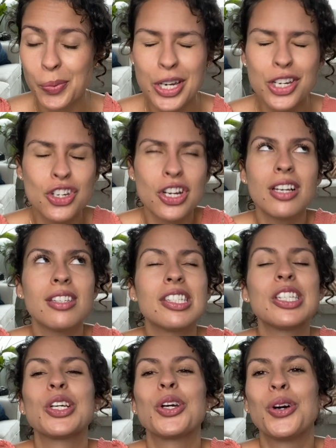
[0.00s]
We
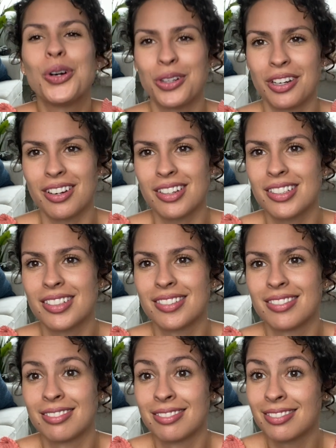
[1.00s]
just couldn't.
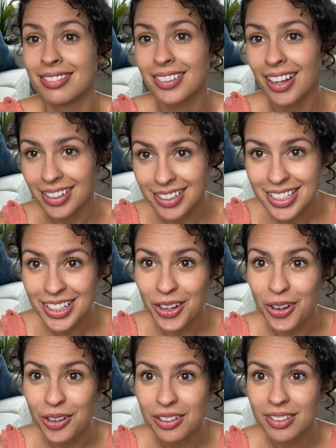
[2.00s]

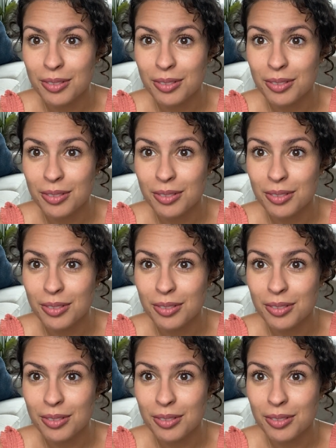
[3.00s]
Until